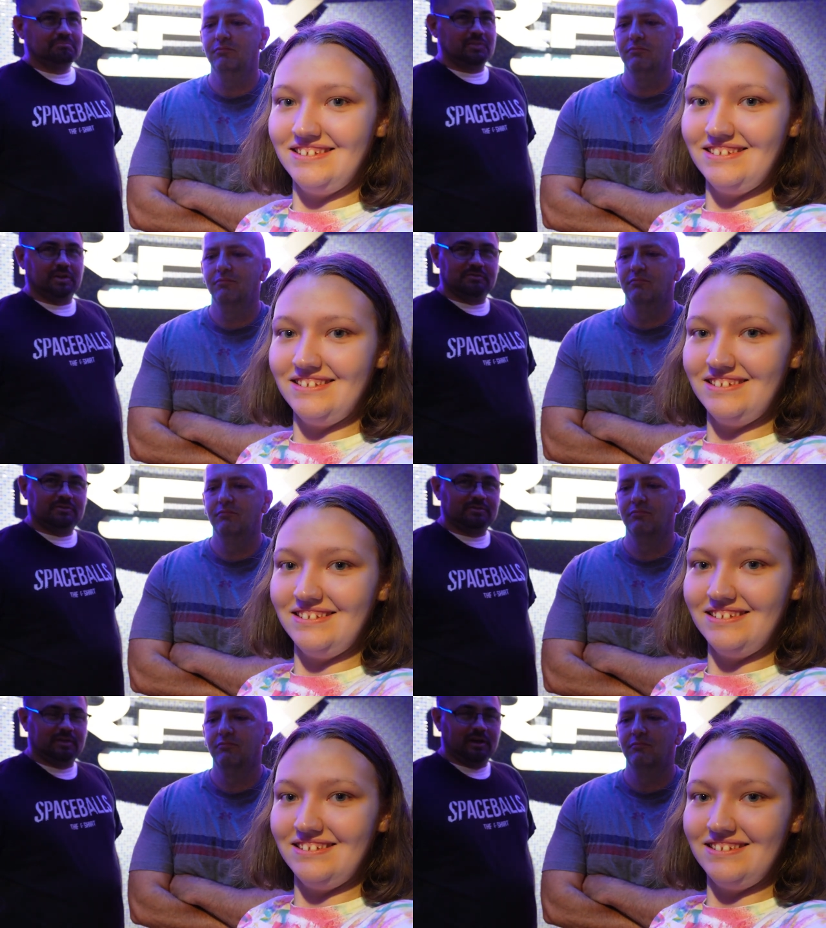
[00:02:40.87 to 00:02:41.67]

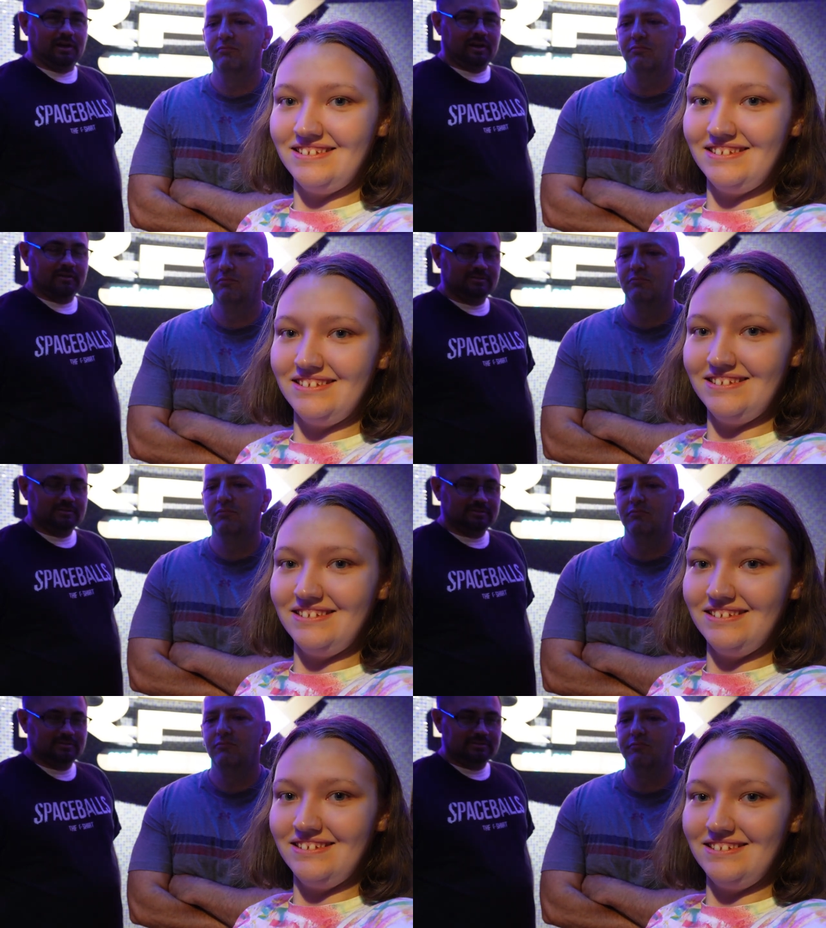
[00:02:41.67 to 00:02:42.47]
Speaker 1: it's the
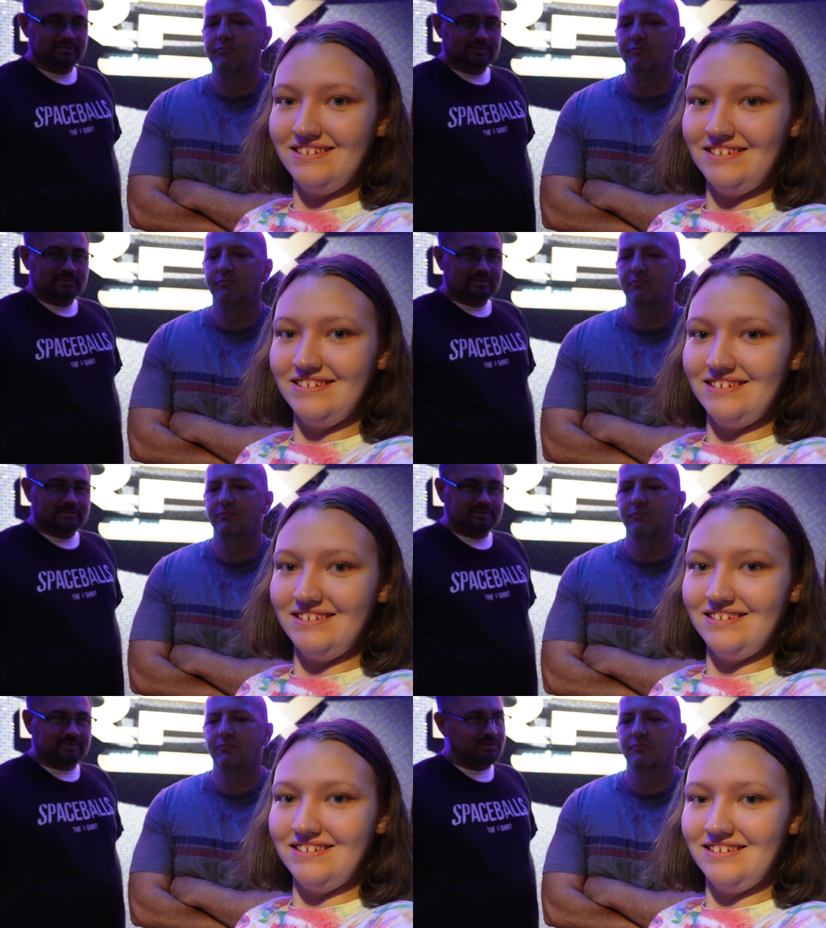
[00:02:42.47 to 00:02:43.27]

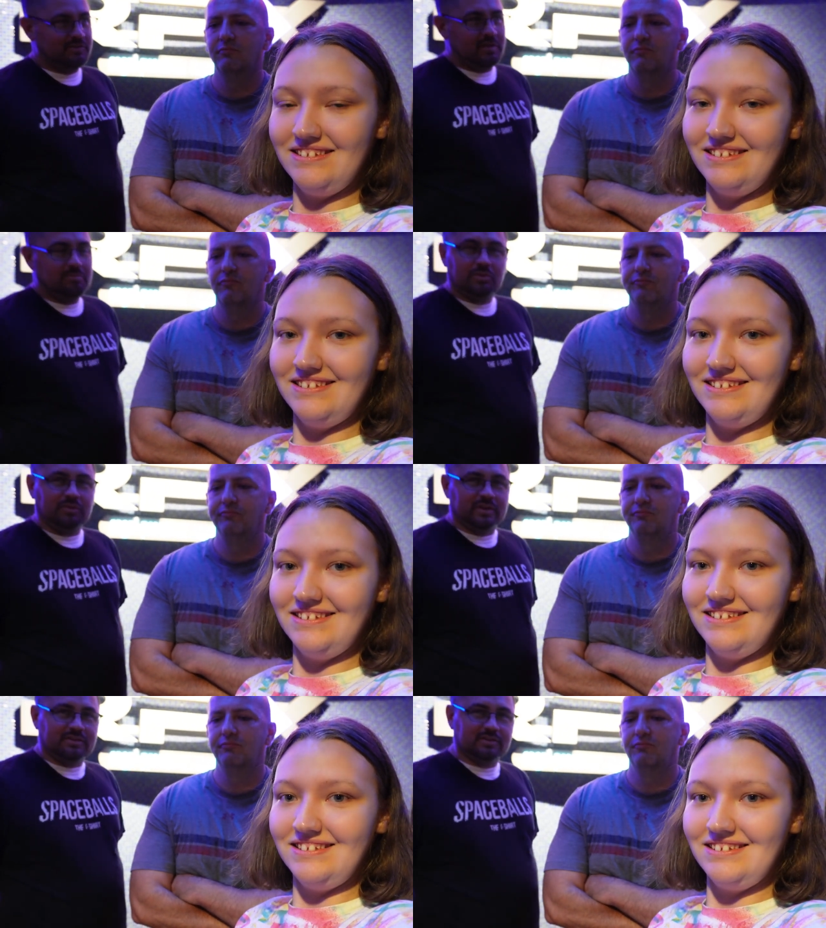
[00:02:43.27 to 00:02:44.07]
same
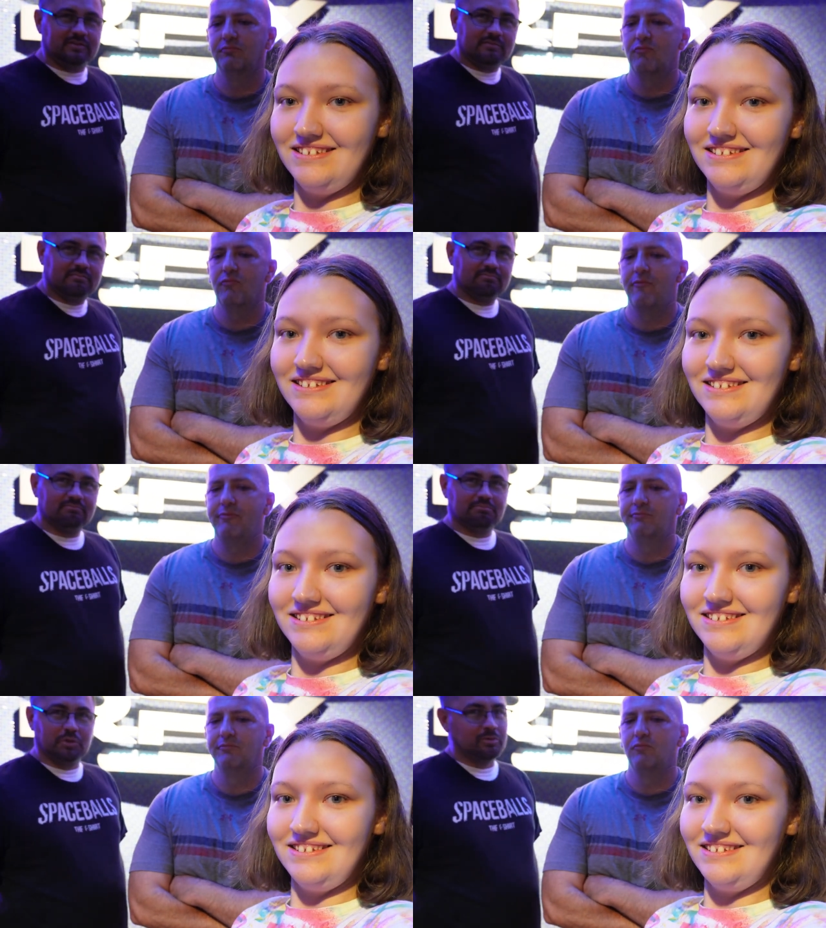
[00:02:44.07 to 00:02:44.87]
movie, just
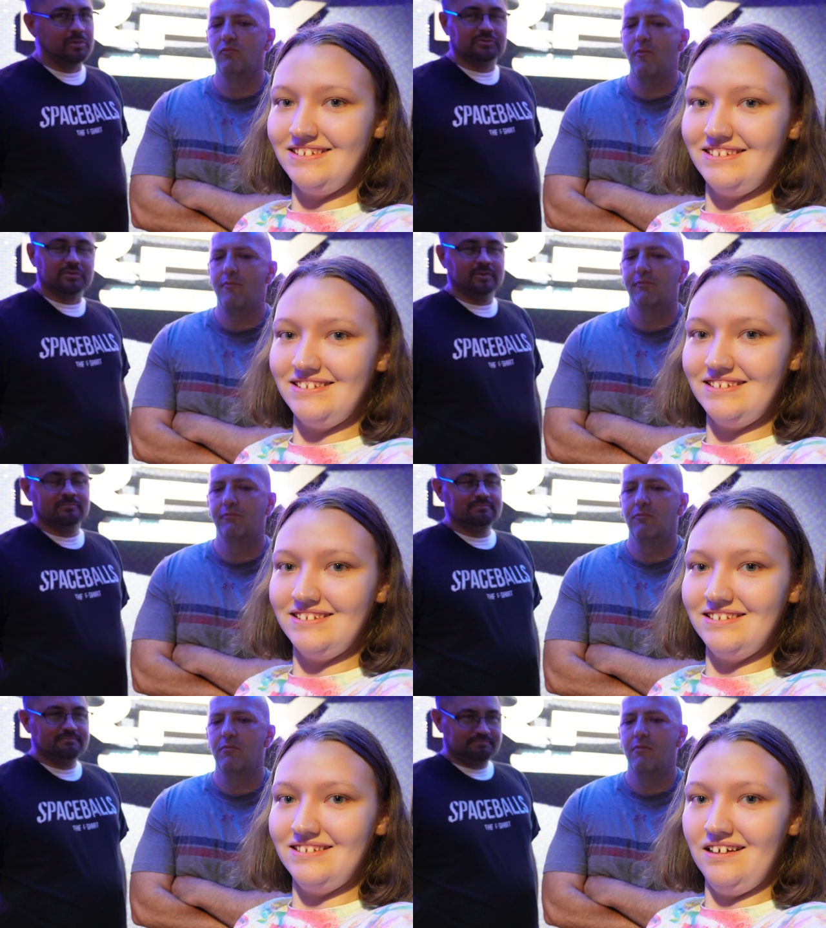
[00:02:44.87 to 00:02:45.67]
murder mystery.
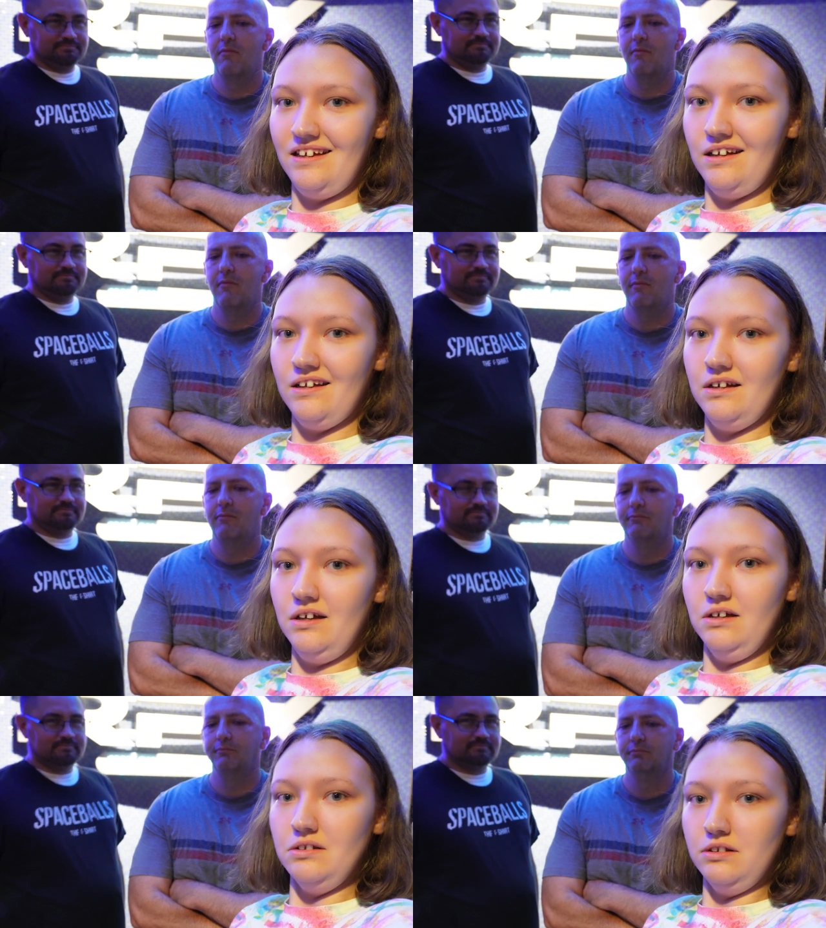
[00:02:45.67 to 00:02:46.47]

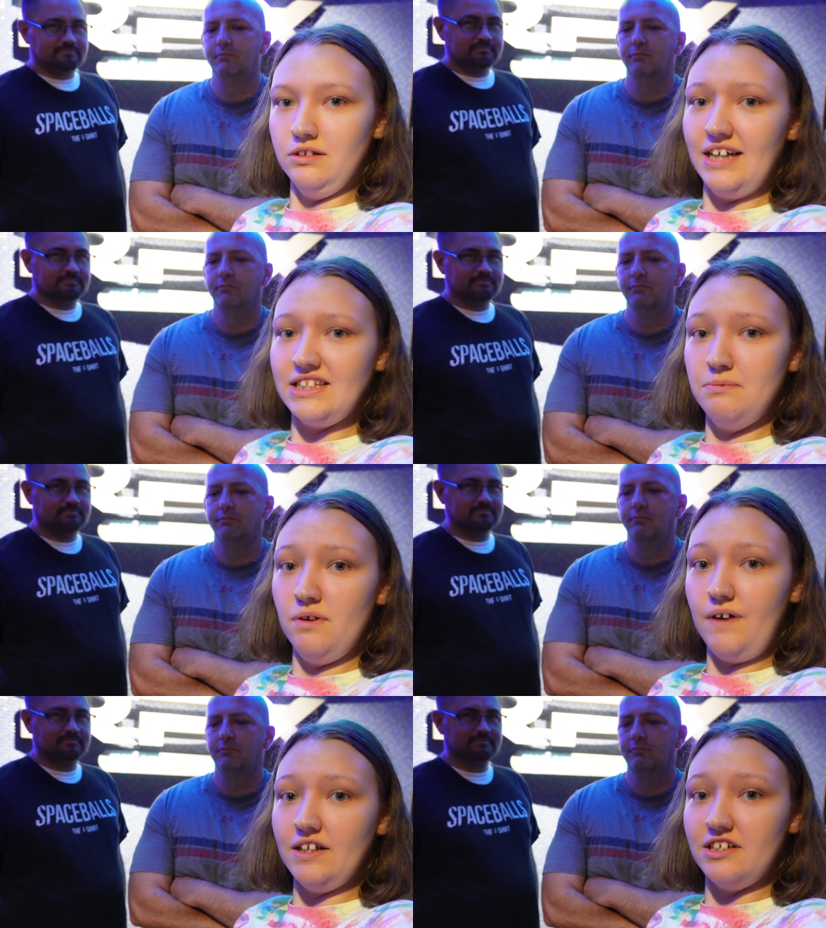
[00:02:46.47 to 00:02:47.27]
Speaker 2: Let's
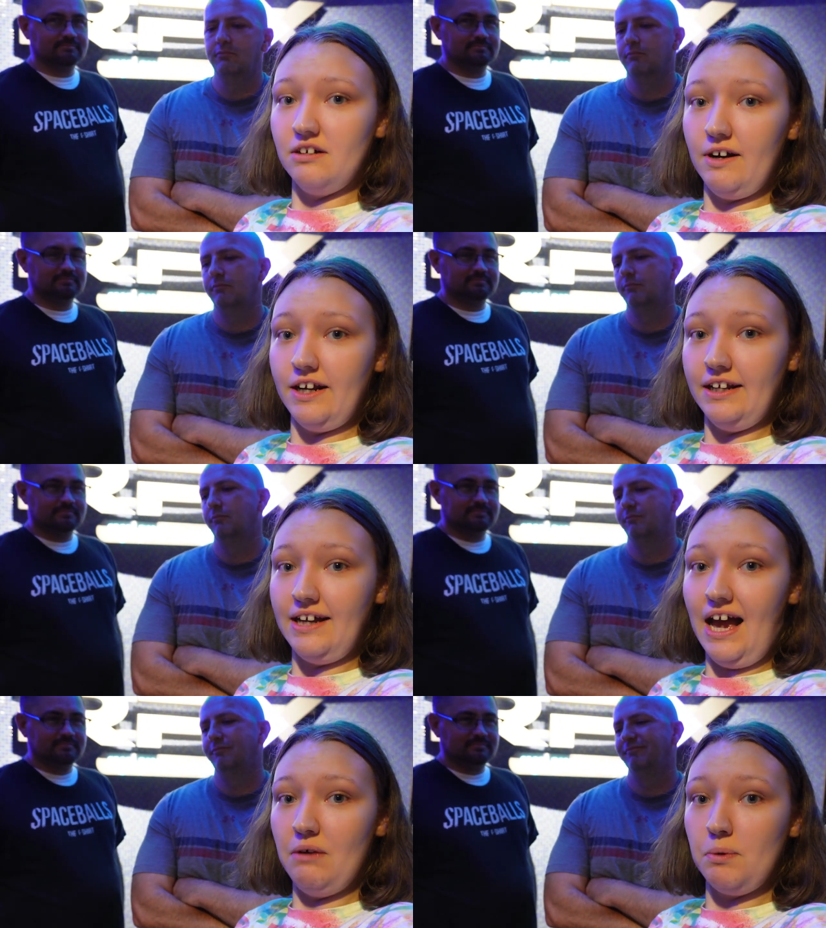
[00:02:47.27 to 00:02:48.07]
move on to the
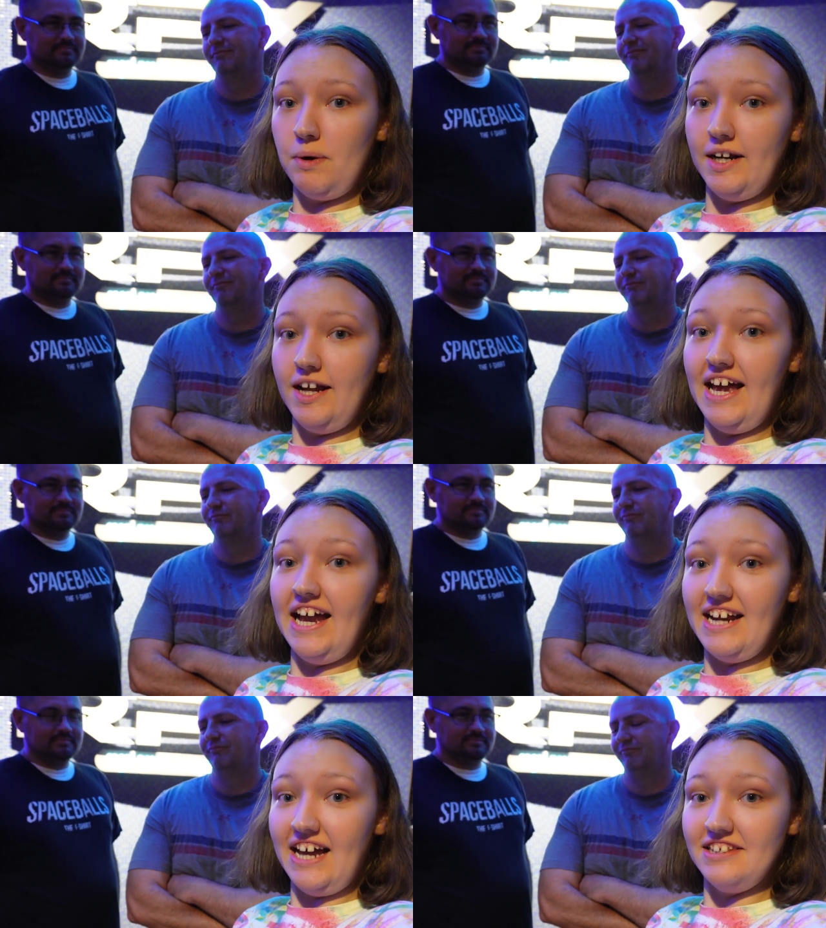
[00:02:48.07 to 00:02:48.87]
rating. I will rate it
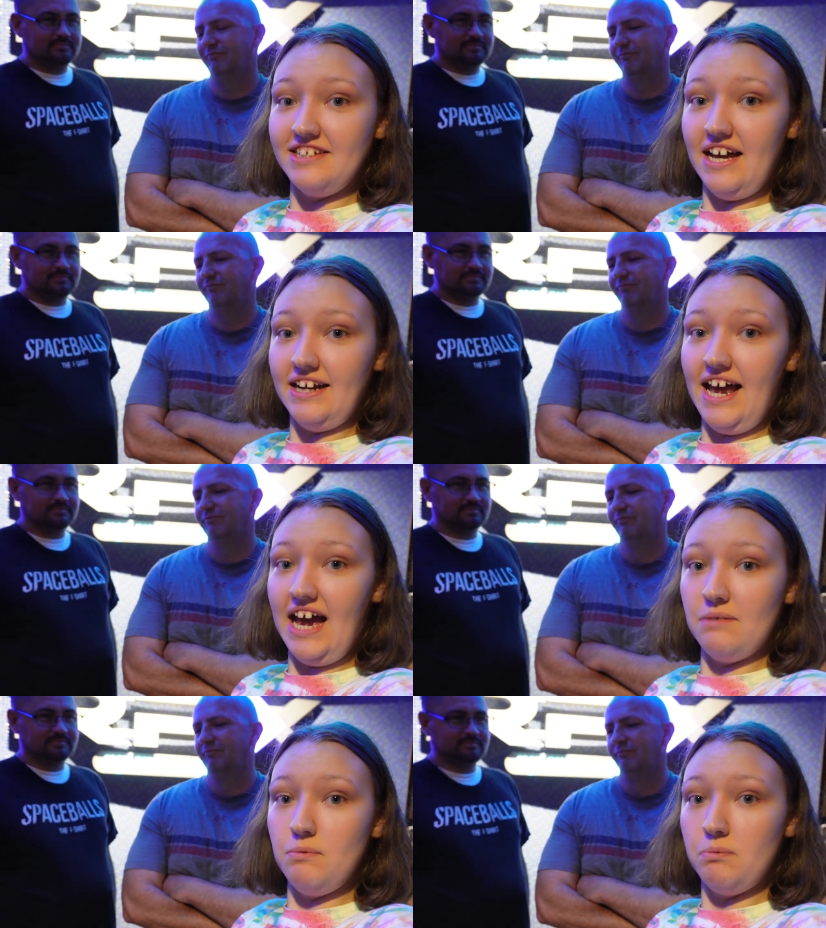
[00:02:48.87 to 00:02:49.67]
8 out of 10.
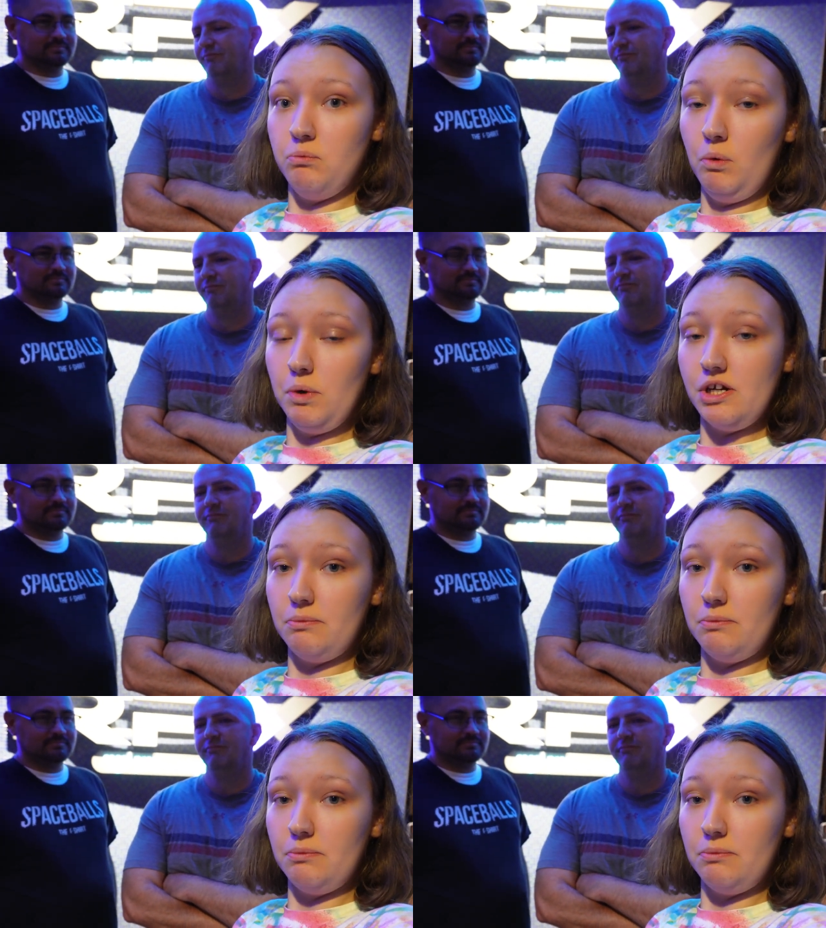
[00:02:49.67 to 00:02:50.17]
Adam, what would you